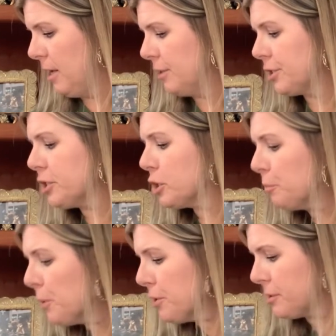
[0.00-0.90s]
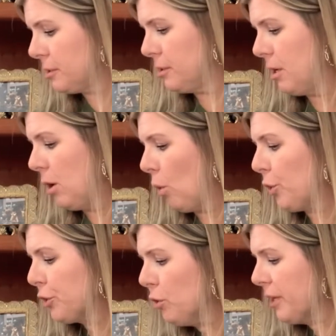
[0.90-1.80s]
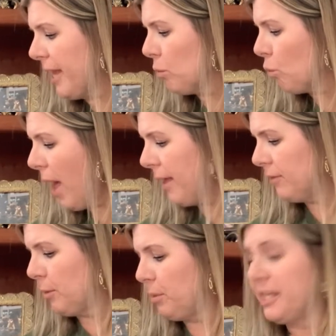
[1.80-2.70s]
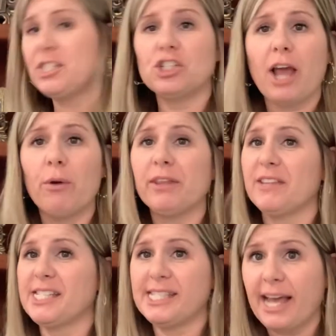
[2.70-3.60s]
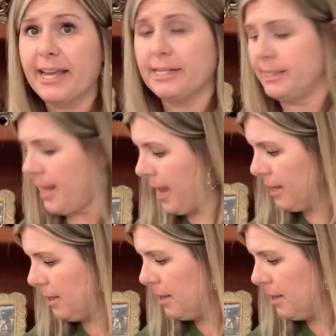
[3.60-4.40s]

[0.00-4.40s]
Disperse, or you'll get wet, the police shouted the second day.